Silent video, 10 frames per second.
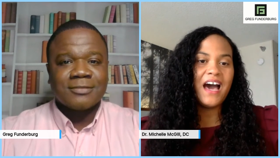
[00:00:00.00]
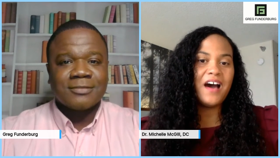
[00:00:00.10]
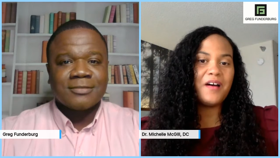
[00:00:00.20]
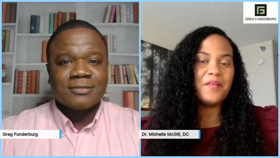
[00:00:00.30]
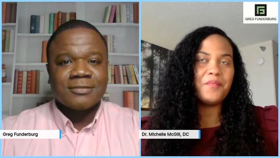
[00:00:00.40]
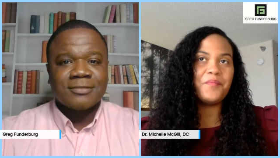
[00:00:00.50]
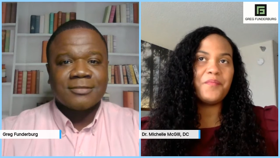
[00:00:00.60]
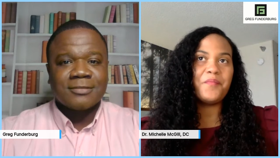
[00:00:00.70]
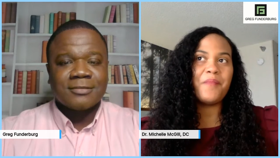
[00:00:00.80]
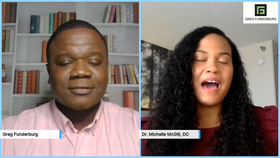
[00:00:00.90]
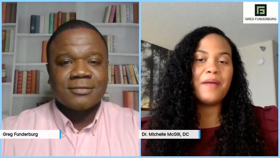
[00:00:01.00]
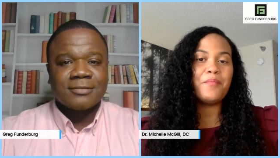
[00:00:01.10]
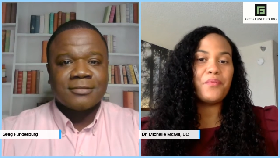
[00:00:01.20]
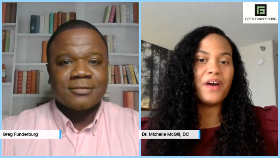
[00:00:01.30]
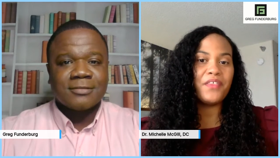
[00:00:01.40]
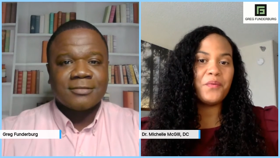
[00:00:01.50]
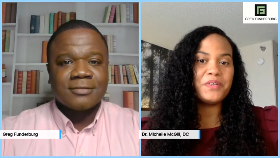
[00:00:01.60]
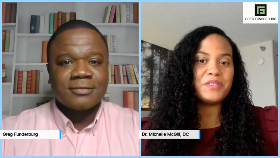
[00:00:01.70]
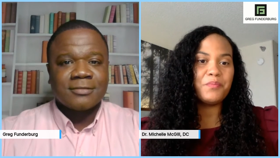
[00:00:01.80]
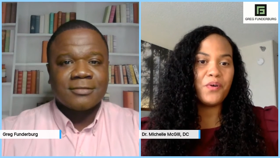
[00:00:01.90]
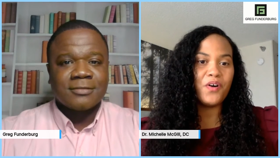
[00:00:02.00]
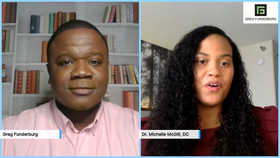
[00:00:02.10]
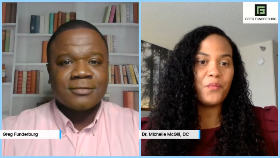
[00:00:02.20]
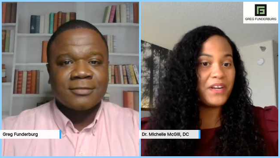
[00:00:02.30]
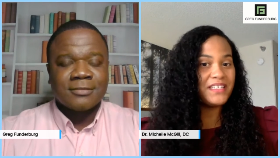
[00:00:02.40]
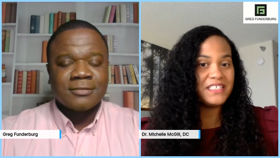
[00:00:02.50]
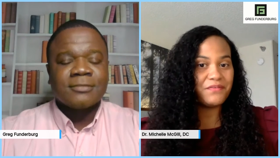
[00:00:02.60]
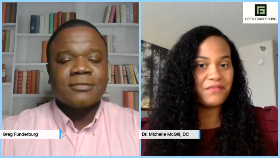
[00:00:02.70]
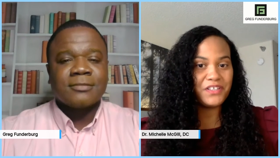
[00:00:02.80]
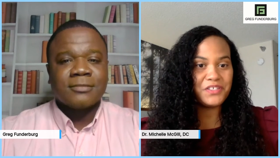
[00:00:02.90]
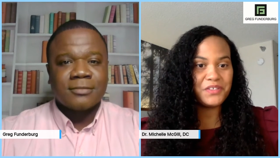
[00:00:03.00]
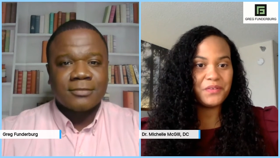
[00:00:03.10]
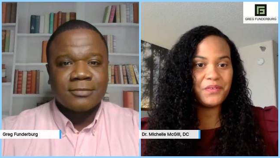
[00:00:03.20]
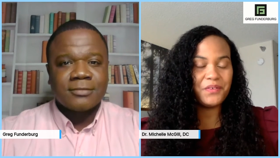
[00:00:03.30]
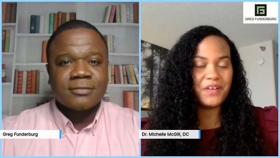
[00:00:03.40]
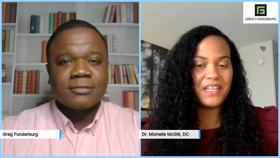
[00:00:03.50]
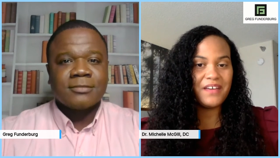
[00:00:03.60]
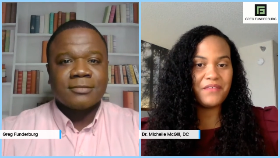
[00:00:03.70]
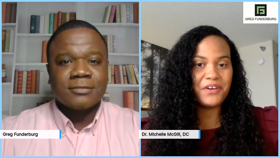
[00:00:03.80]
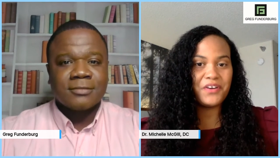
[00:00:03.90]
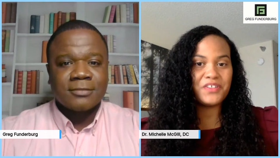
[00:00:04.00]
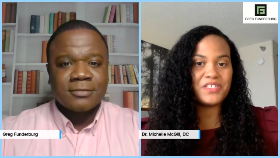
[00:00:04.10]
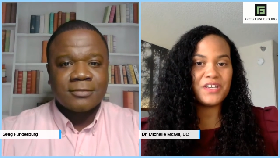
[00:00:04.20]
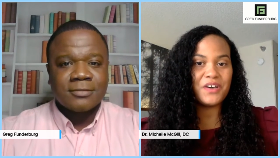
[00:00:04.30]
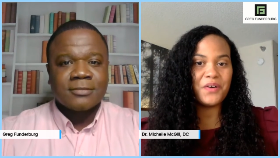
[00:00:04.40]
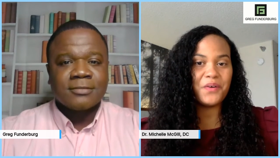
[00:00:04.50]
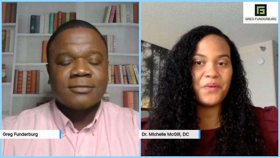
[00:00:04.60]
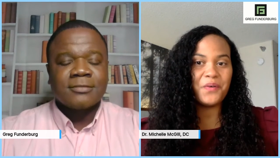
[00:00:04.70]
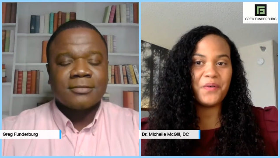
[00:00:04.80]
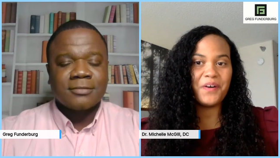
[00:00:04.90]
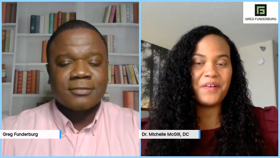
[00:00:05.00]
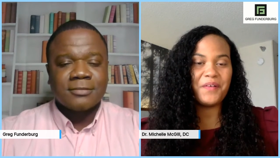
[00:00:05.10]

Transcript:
Speaker 1: Um, my brother was born with a dysfunctional liver, so